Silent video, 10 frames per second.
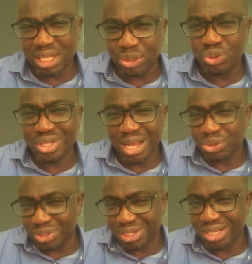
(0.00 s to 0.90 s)
they use
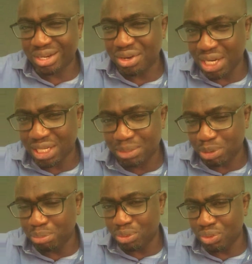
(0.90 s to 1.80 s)
that to discredit
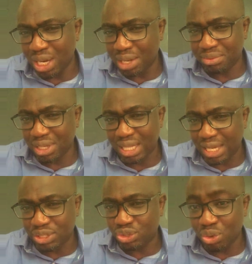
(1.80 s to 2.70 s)
people, and I think
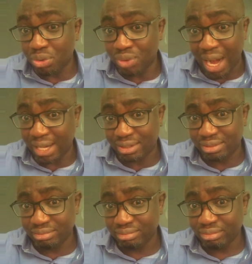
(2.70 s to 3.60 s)
that is not right.